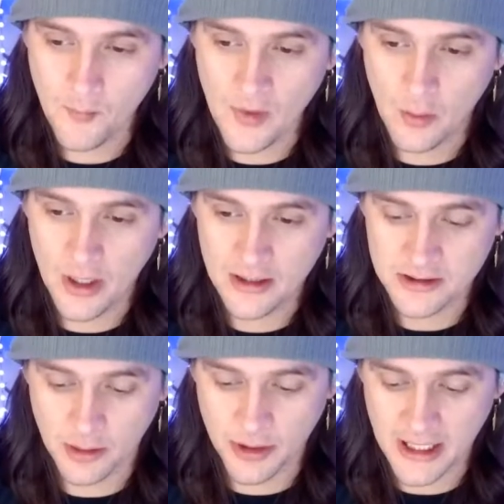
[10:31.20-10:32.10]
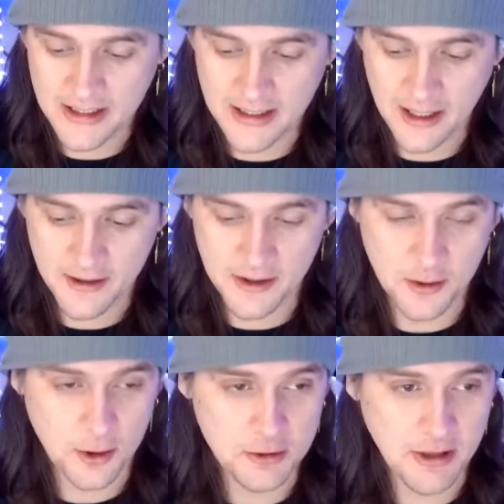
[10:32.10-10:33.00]
Well, someone had to carry the
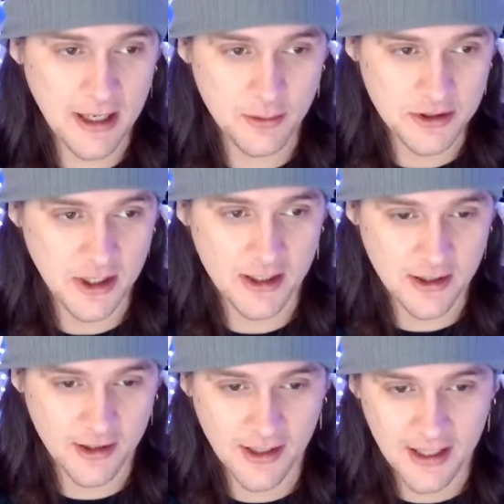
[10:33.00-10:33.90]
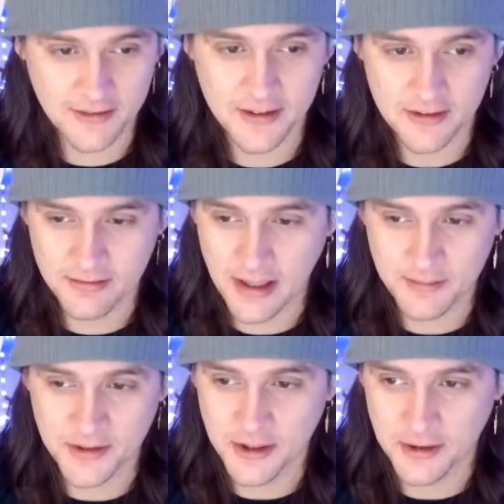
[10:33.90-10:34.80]
torch, right? When Zlatan left,
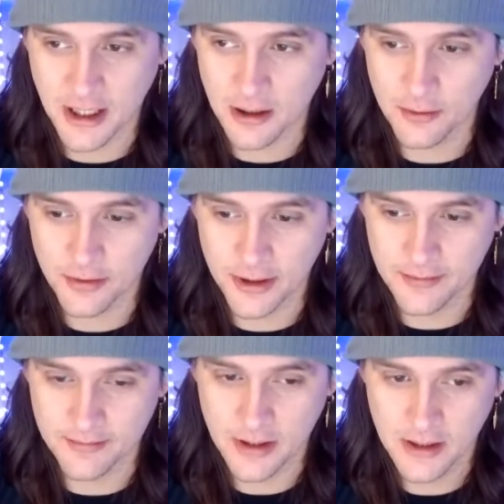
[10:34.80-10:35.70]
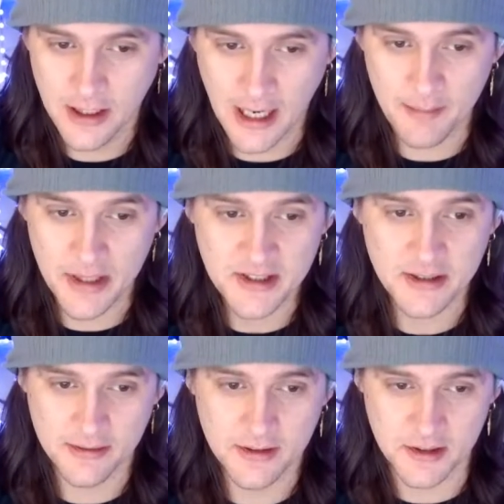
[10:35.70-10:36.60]
I'm still not over it. I
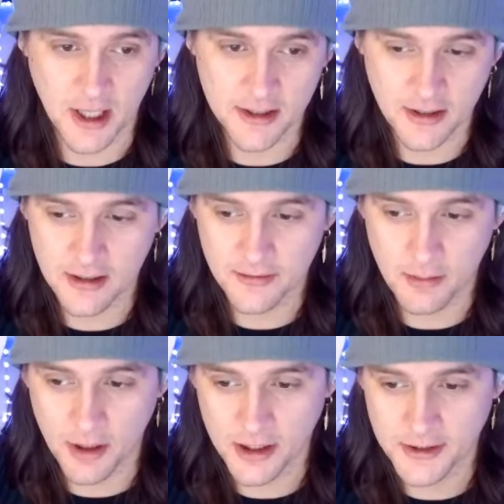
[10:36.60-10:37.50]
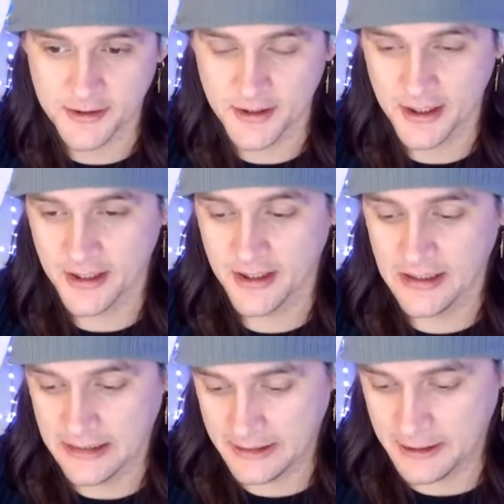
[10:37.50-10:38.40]
miss Zlatan, if I'm honest.
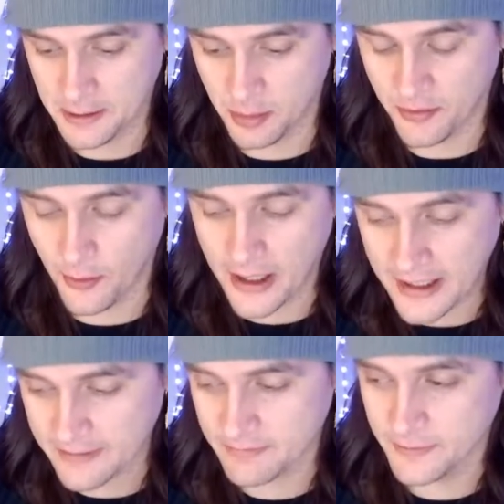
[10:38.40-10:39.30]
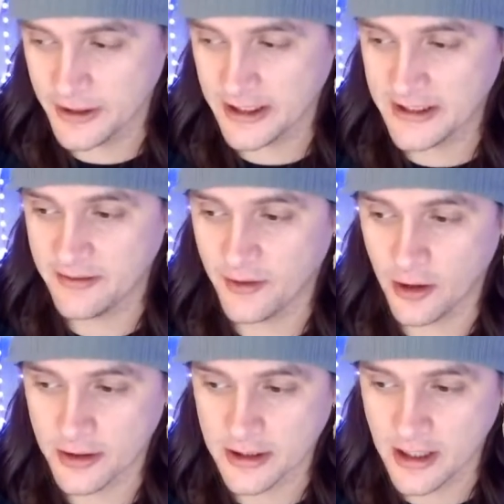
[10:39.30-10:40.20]
Before I had really
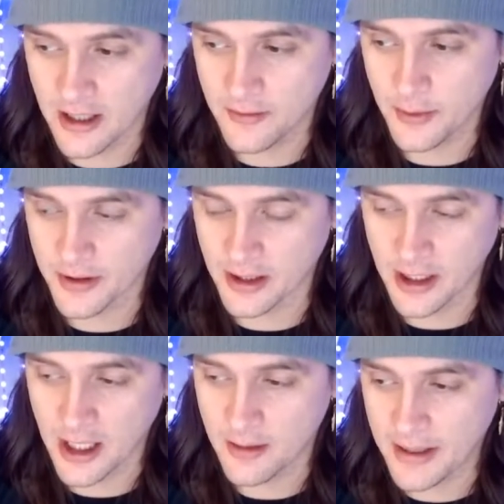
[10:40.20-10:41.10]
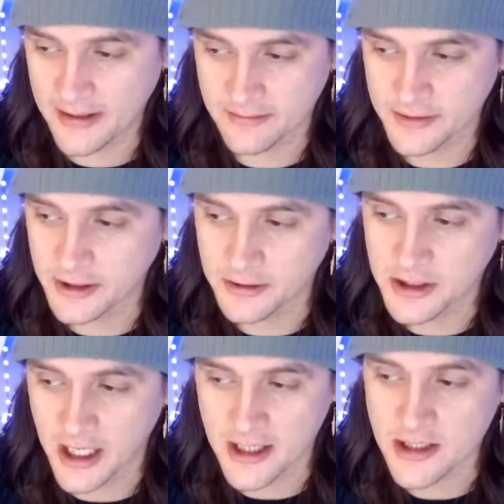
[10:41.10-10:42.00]
fallen in love with a club, I,
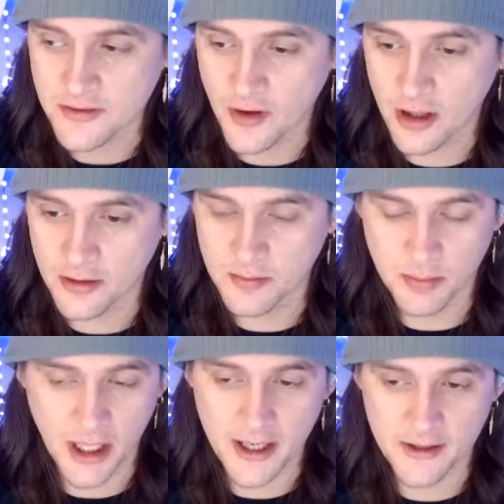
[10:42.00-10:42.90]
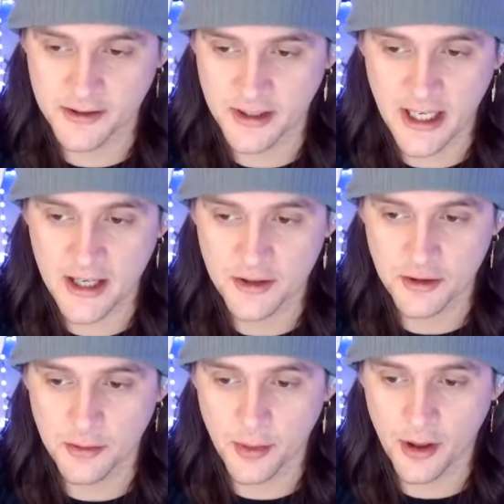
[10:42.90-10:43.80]
kind of just followed players and
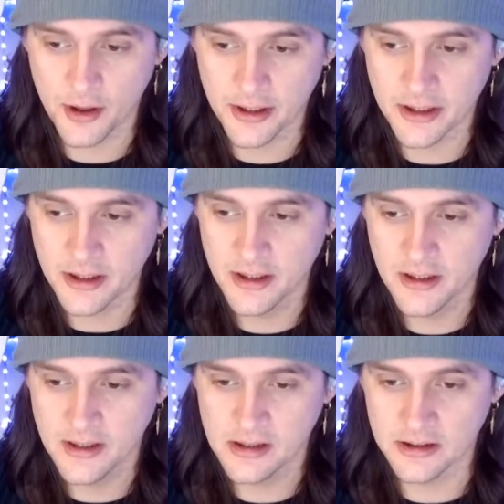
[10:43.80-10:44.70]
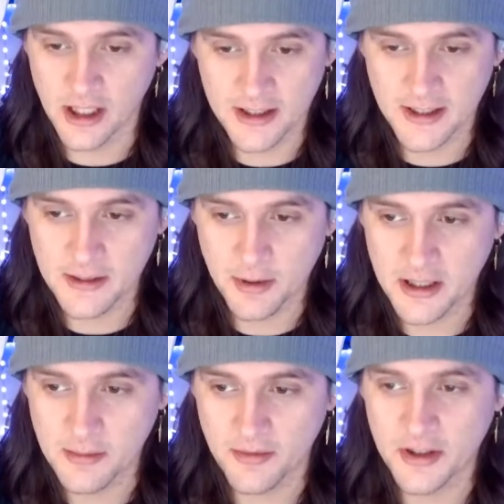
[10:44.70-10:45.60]
national ball. And Zlatan
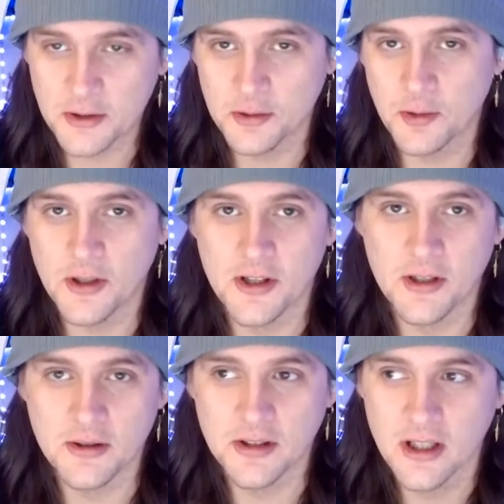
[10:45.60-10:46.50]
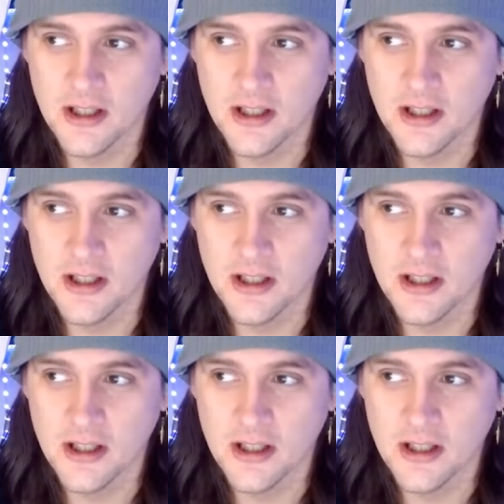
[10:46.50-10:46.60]
Ibrahimovic was one of those.